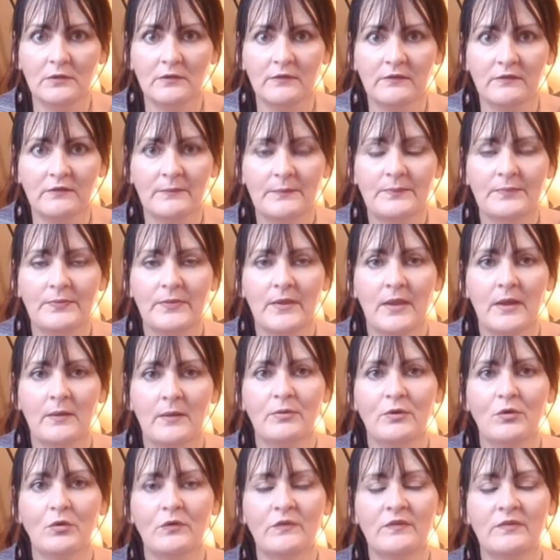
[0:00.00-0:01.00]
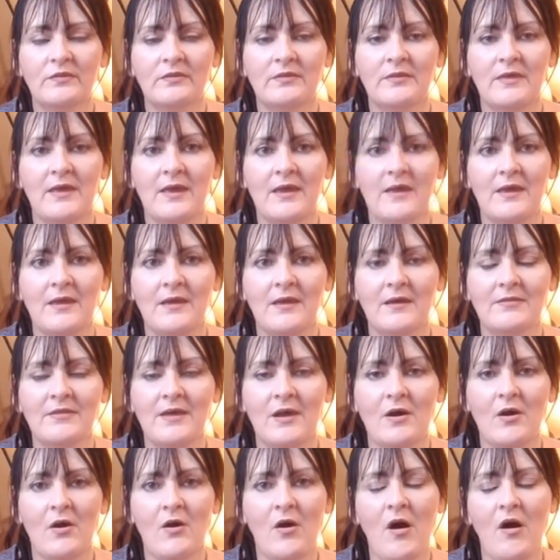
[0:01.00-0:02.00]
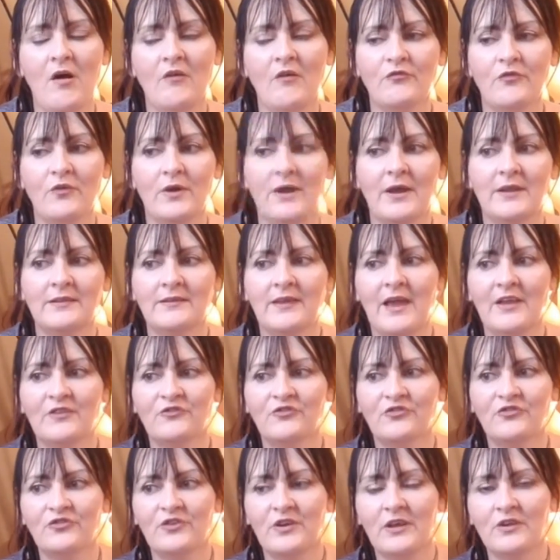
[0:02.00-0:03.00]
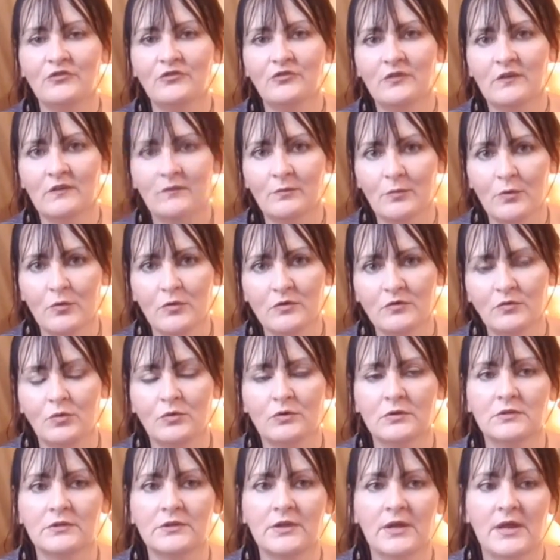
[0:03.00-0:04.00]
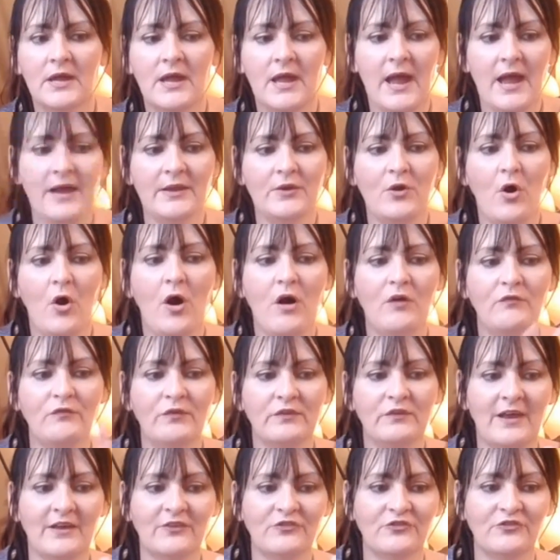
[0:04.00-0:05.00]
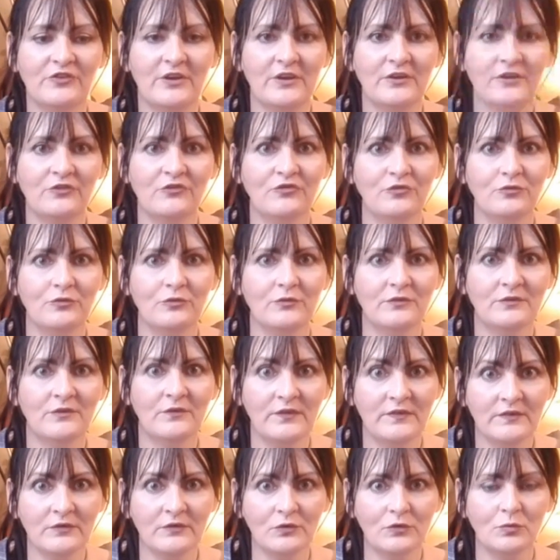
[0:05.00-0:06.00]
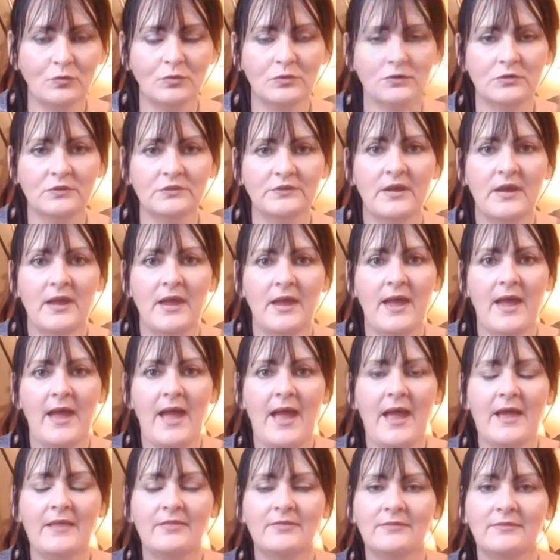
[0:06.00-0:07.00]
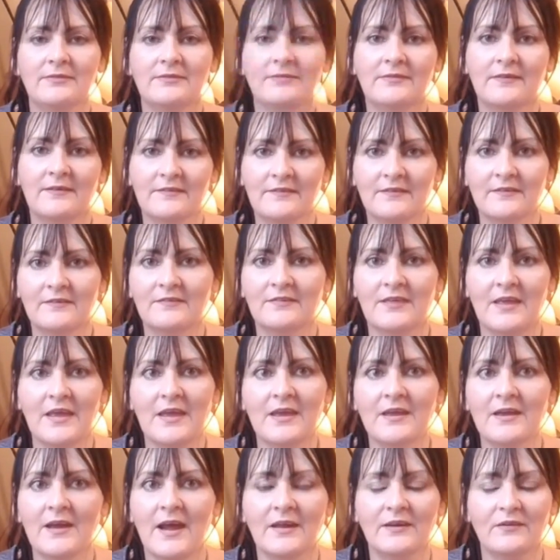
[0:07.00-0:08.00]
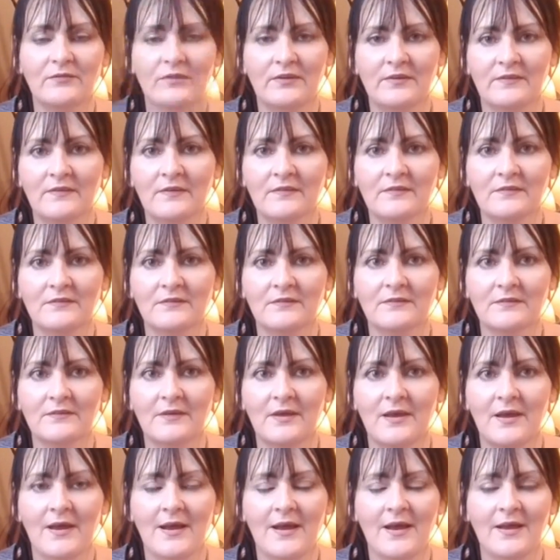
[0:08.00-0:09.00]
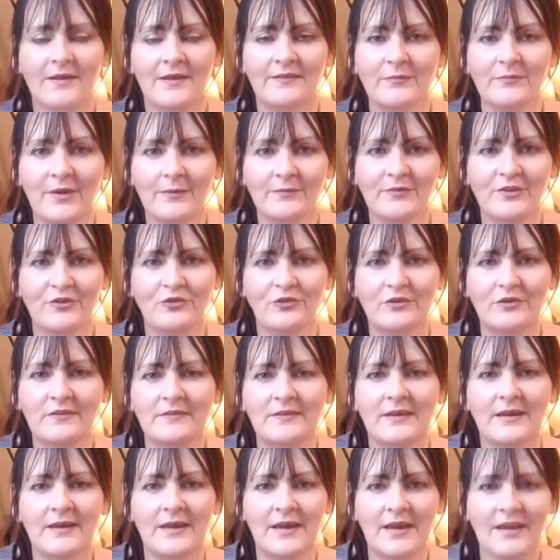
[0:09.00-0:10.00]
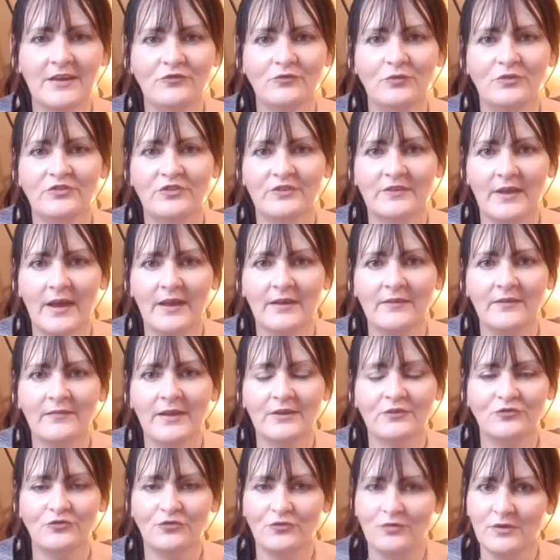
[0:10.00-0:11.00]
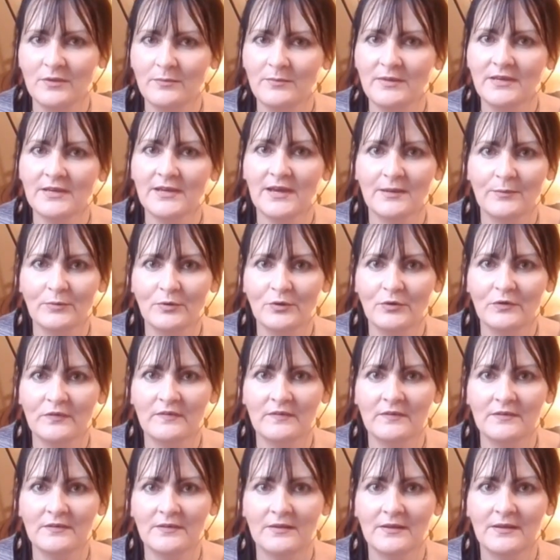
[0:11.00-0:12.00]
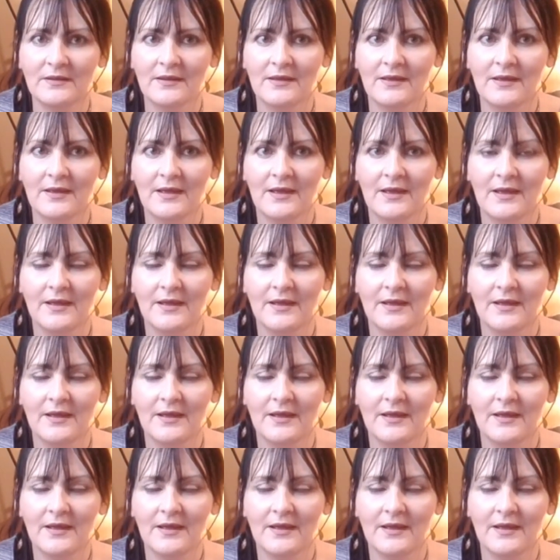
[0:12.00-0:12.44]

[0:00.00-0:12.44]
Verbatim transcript: worlds because they they are half attached into the spirit world and half attached into the physical world and this is their kind of existence sometimes you can see a hedge witch is kind of like dreamy kind of person